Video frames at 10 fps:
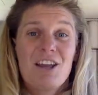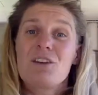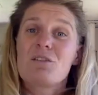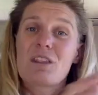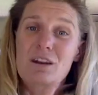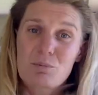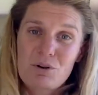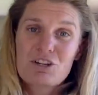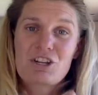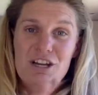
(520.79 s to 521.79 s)
You've got that
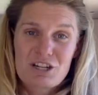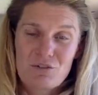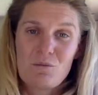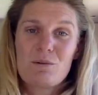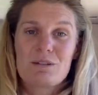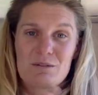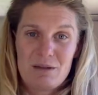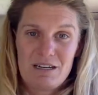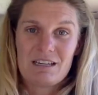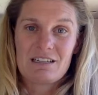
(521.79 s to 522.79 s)
appreciation of where we're
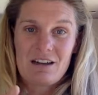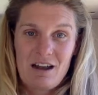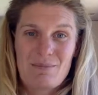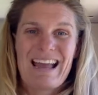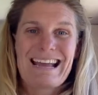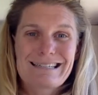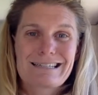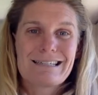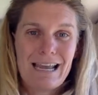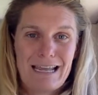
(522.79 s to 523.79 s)
spending our time as a
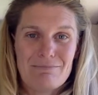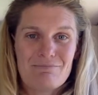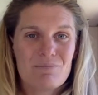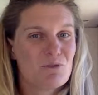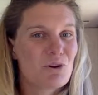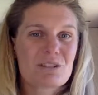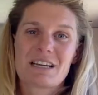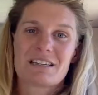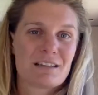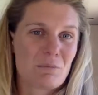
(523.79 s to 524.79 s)
team, not
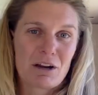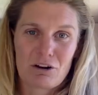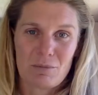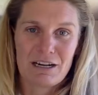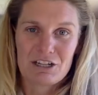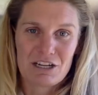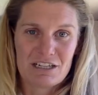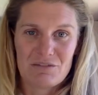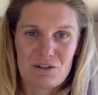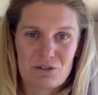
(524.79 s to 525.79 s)
down to the micromanager
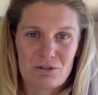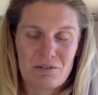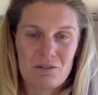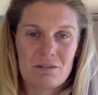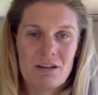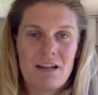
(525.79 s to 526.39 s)
individual level.